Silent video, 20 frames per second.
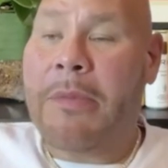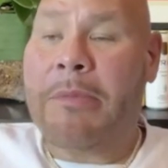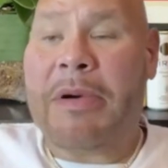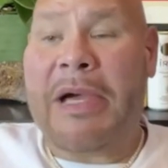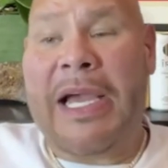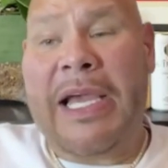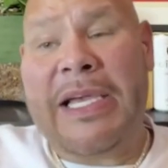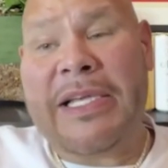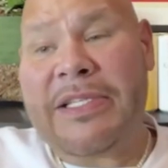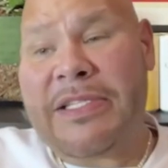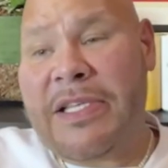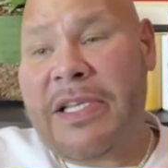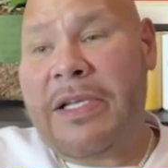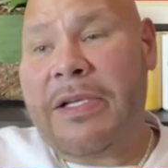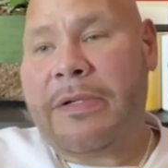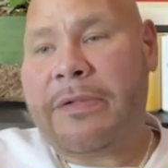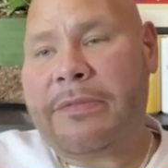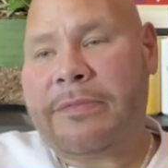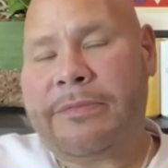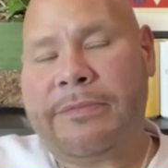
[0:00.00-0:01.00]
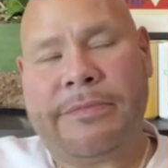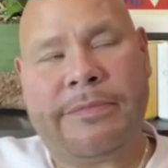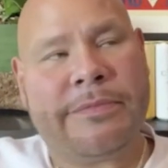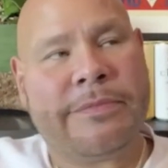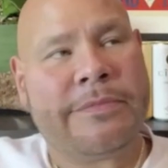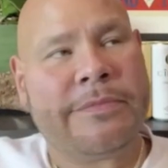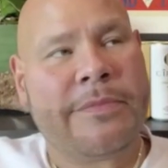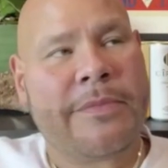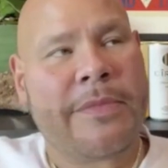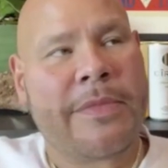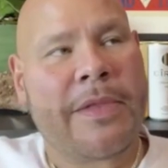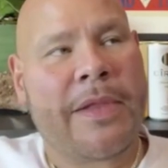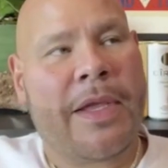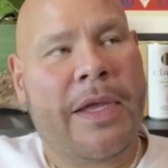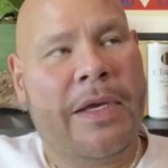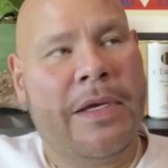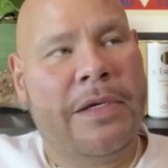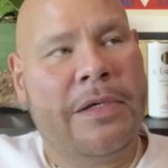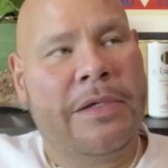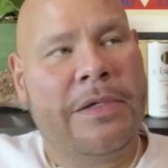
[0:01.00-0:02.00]
But it wasn't pop, it was
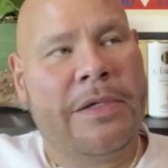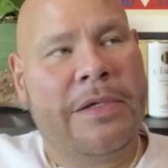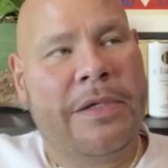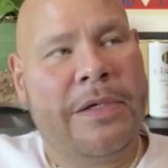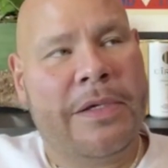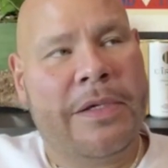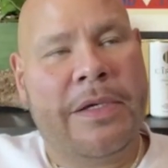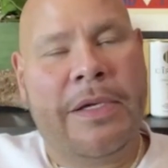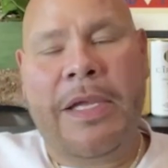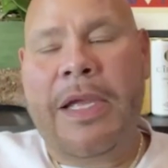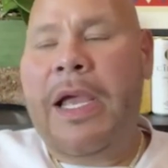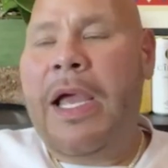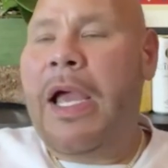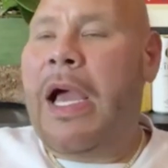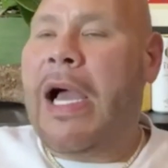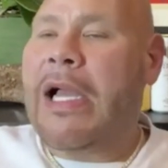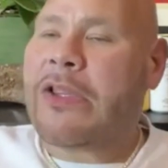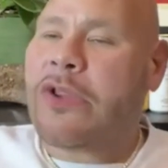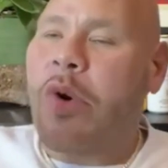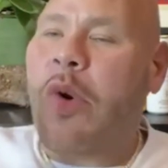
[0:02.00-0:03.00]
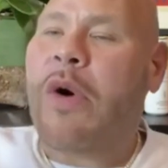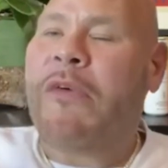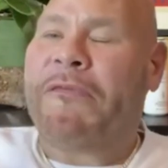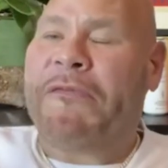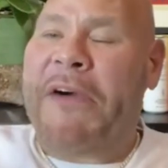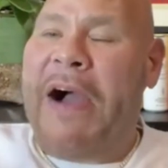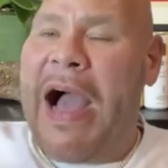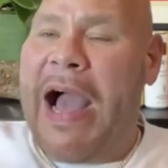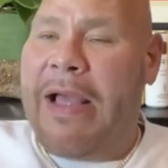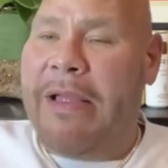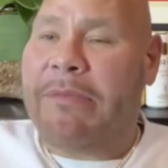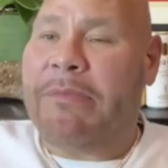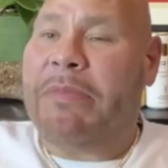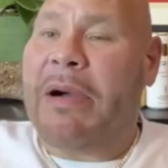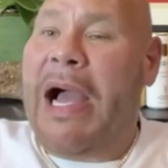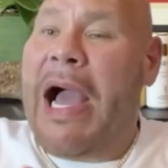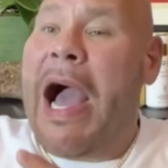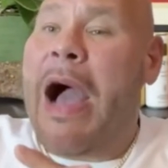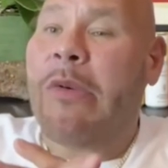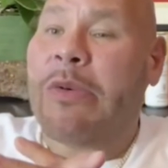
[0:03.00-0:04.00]
rat. I threw a fart,
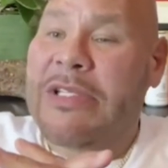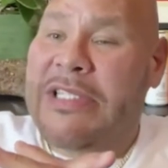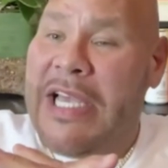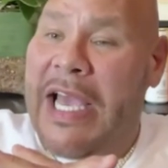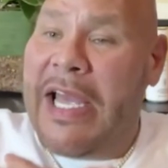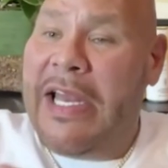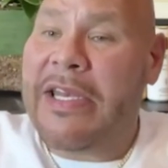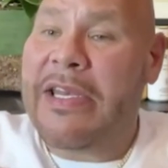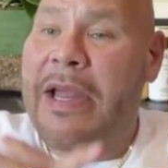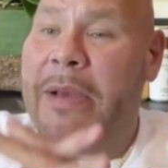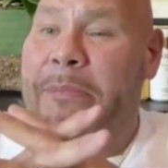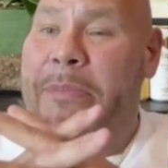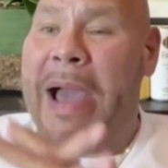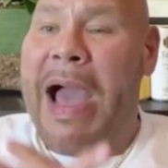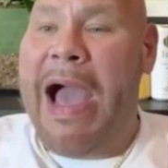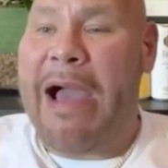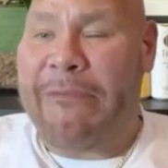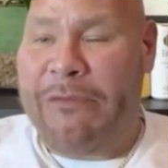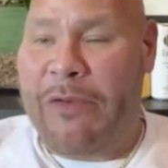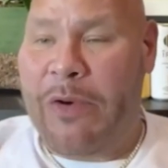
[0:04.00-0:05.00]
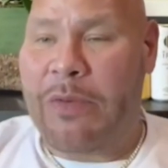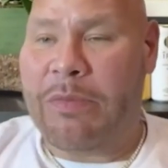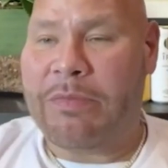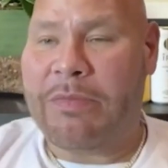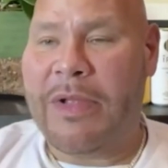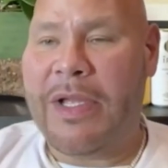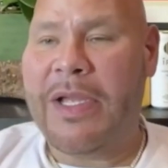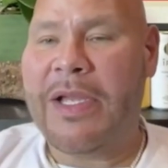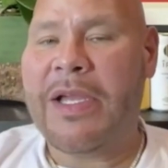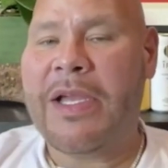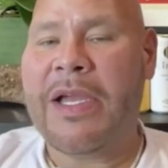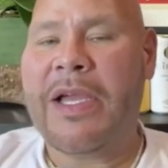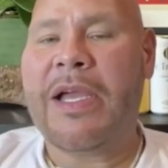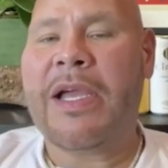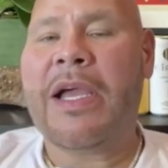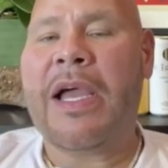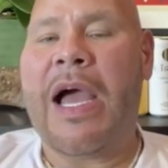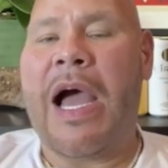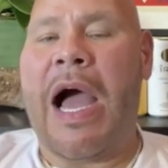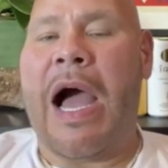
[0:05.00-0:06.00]
but I was in the bathroom. The door was
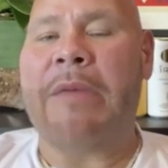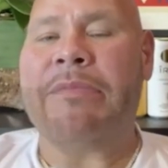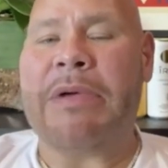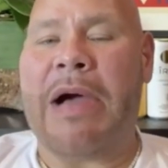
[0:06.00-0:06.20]
thin.